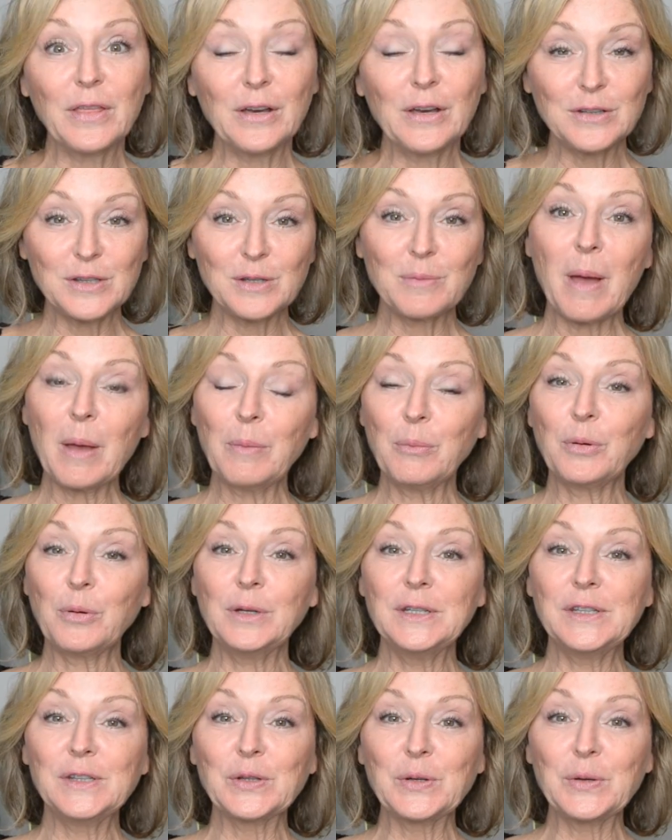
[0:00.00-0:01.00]
Those are my
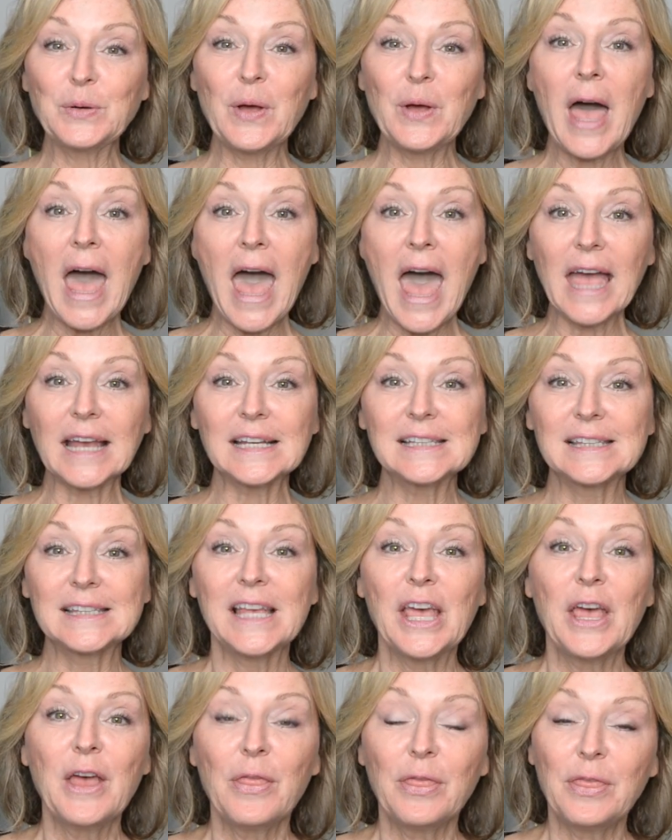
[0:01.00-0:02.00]
preschool hacks,
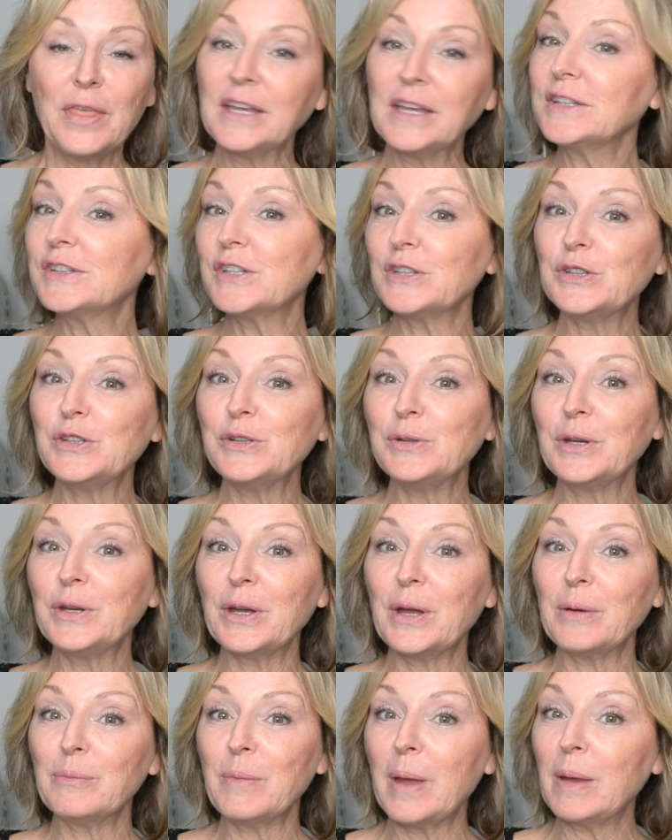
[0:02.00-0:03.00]
things that you
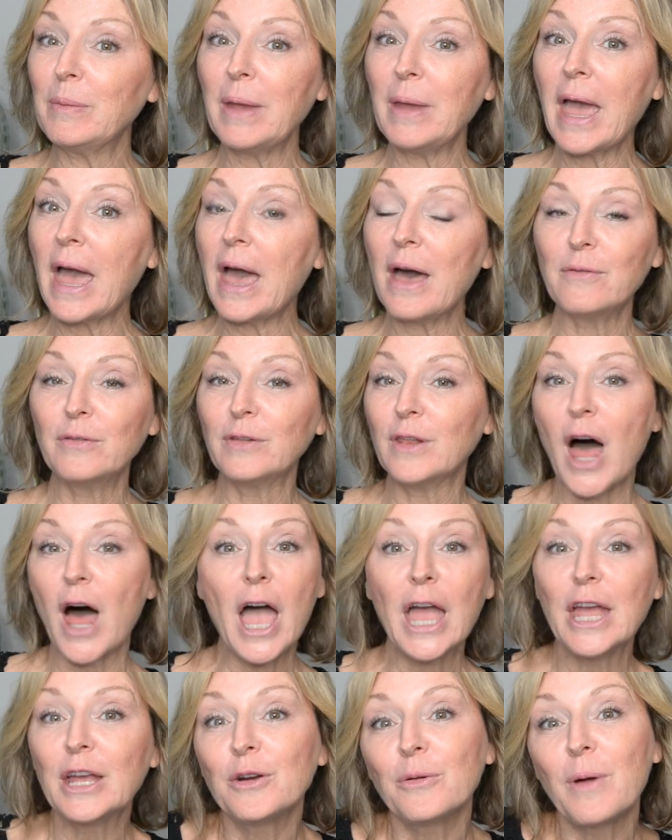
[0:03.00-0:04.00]
could maybe have
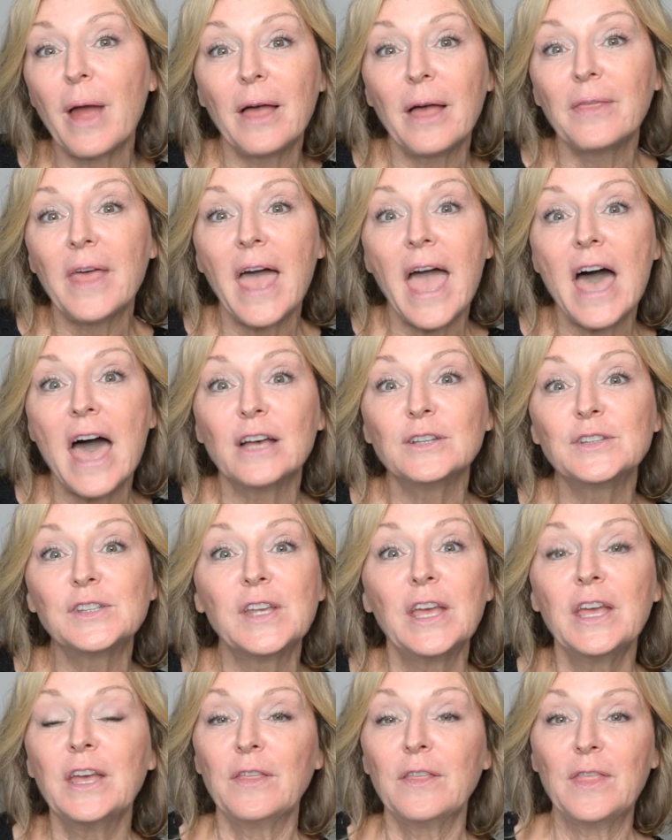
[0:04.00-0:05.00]
lying around the house
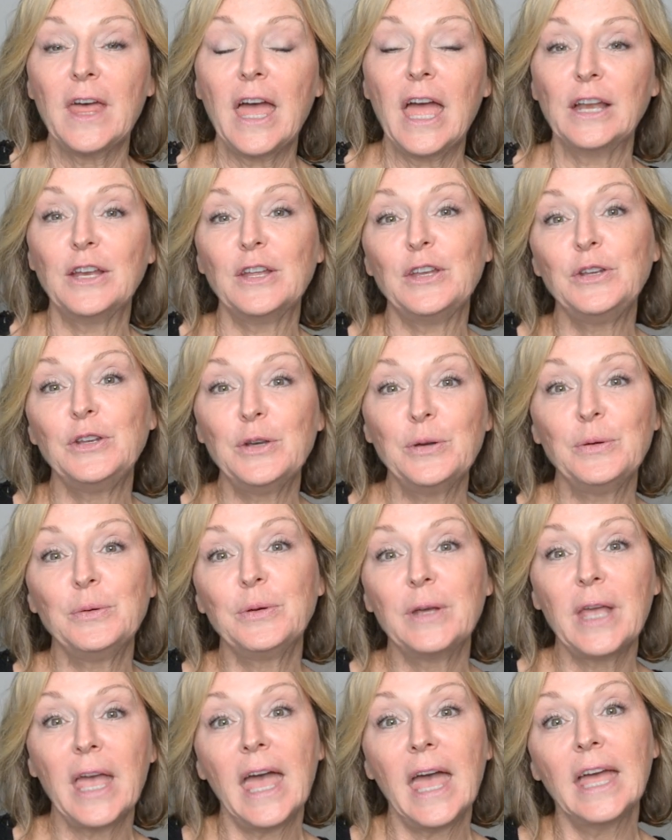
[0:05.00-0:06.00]
that you
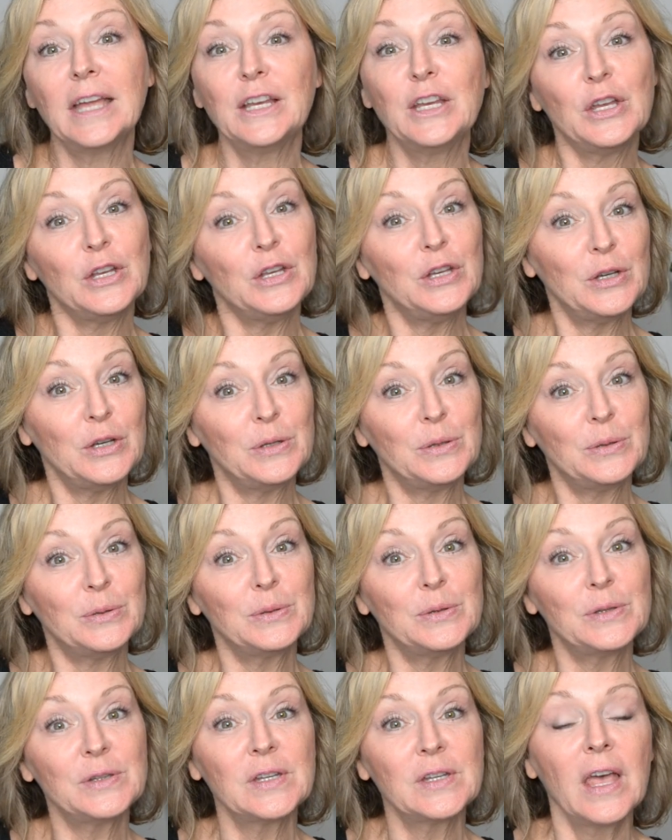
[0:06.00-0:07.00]
can
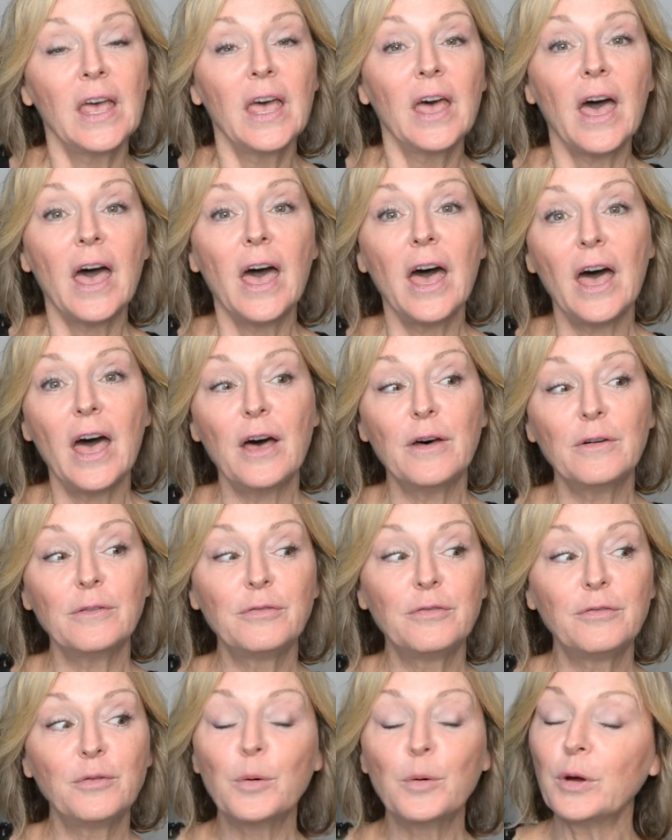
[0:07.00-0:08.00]
use uh,
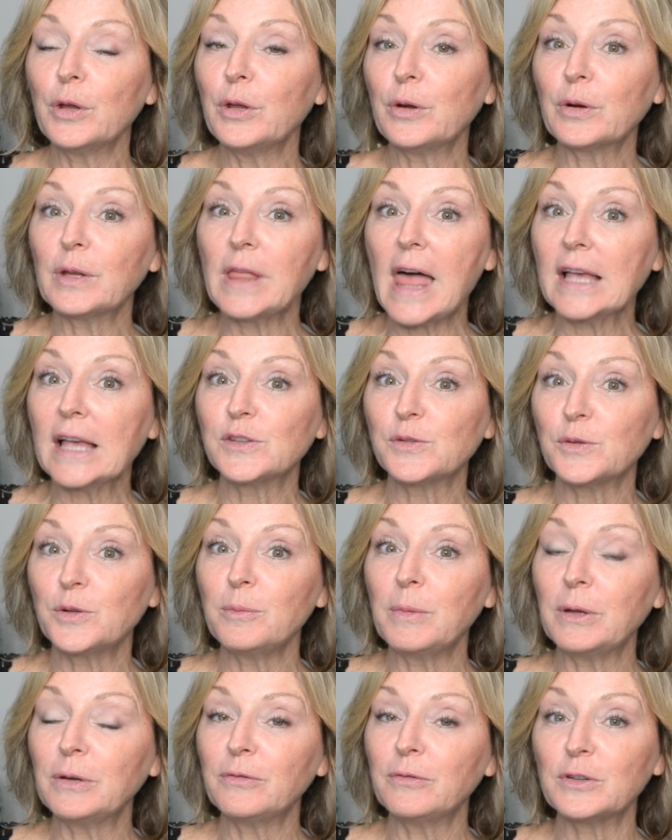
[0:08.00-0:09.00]
for your
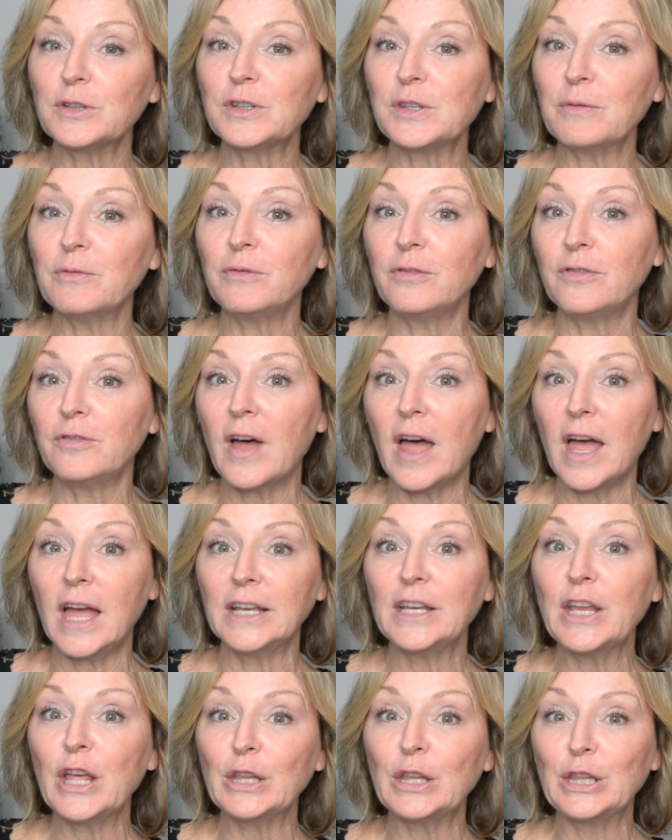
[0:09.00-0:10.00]
classroom and for some
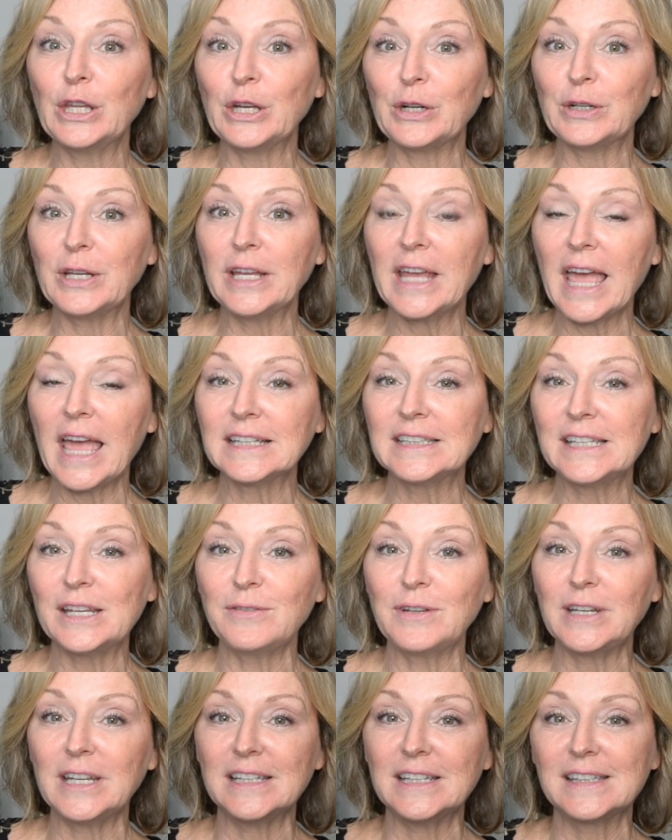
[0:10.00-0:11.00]
fun learning
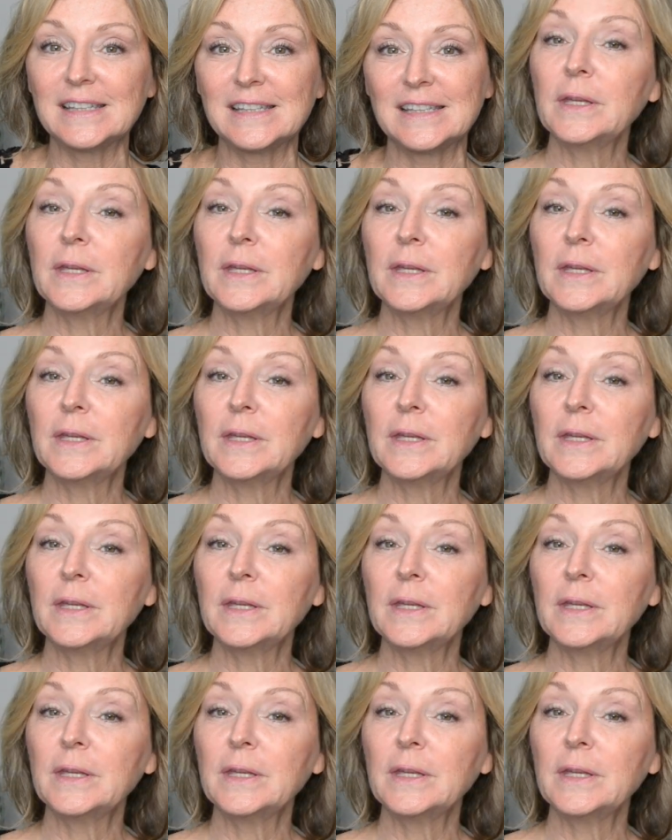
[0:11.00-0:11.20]
activities.